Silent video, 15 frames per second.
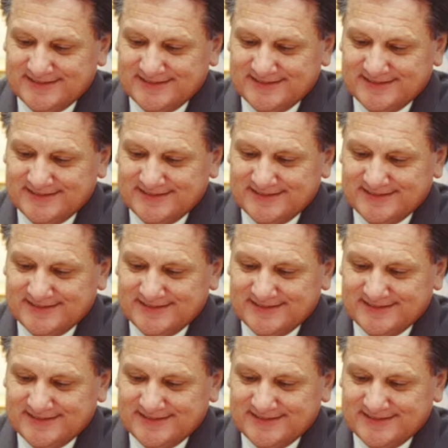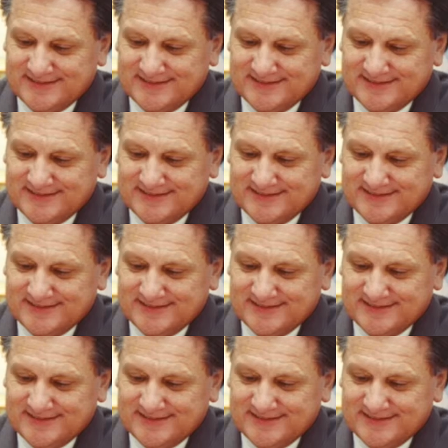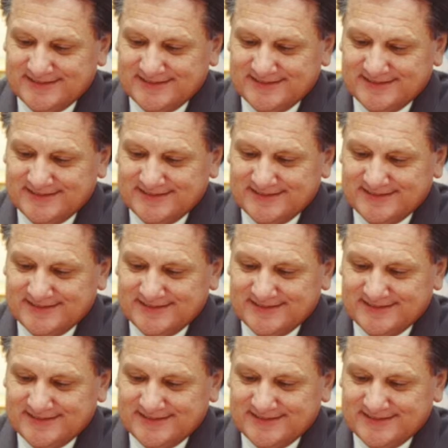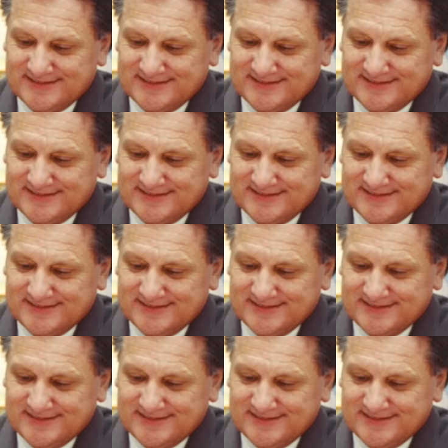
(no lip movement)